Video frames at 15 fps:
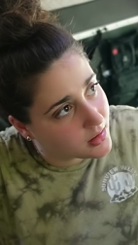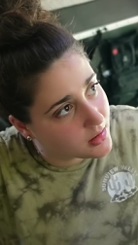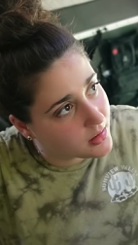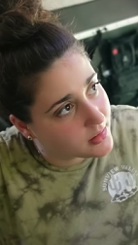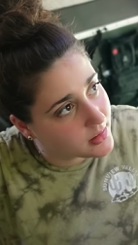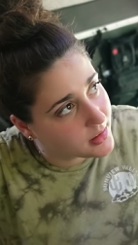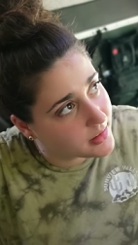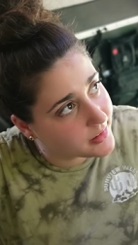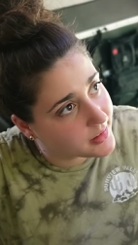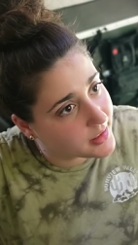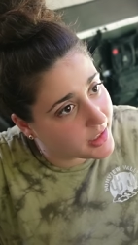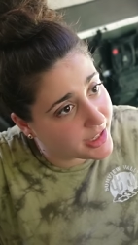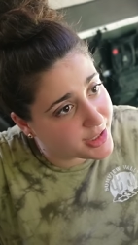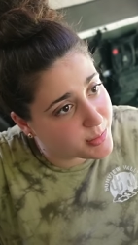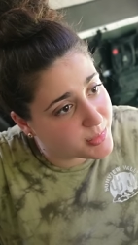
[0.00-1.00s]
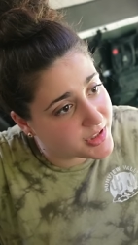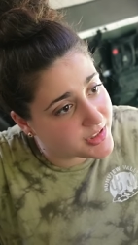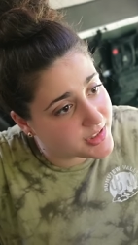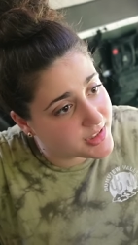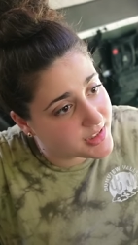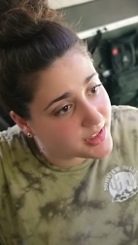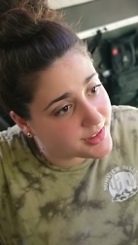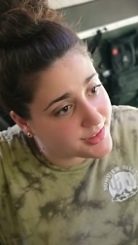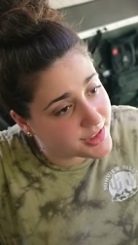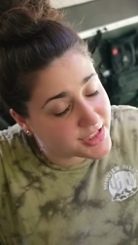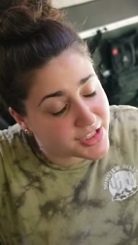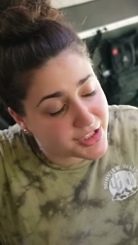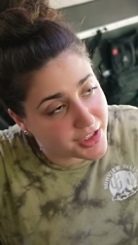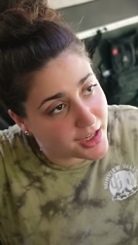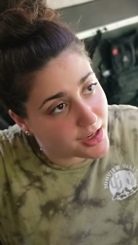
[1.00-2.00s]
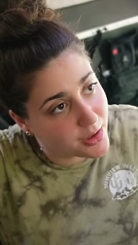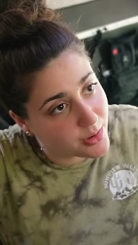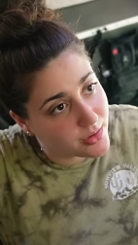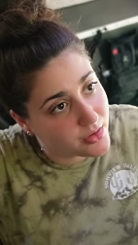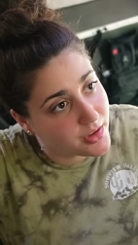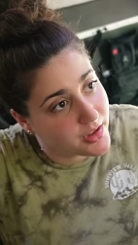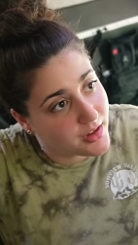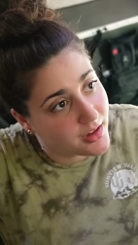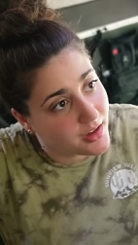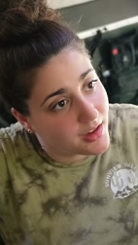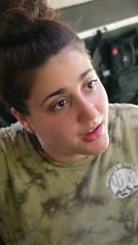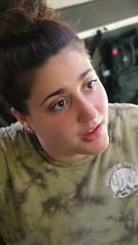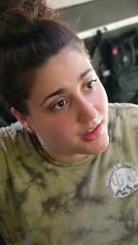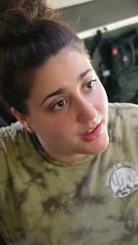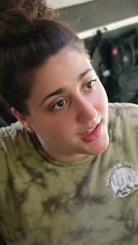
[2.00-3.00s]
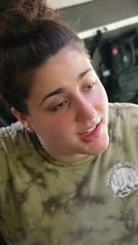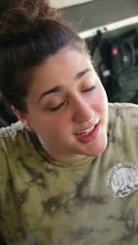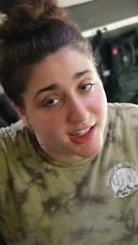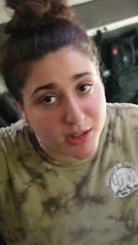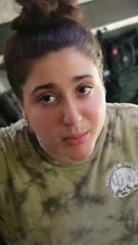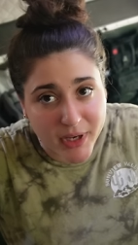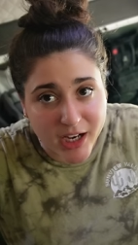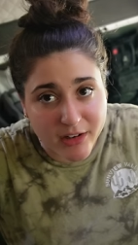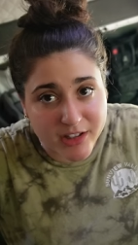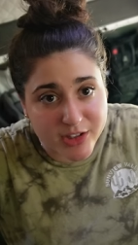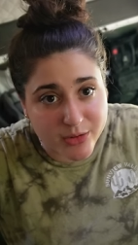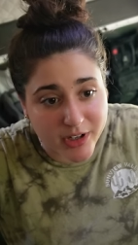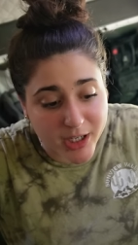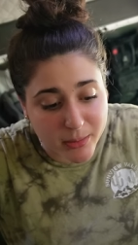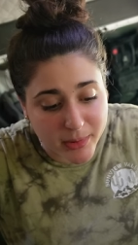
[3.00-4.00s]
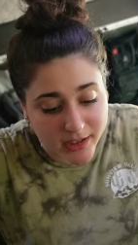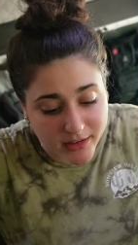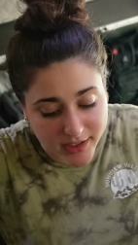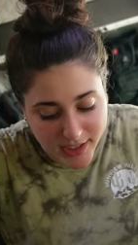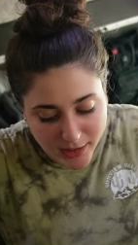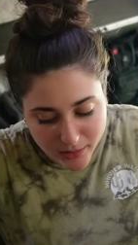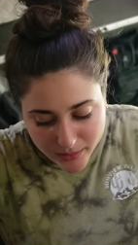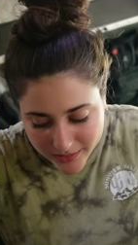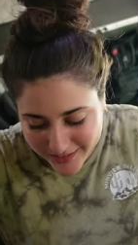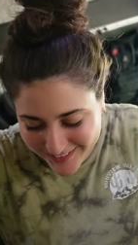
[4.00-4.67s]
I kind of miss the snow and the mountains right about now.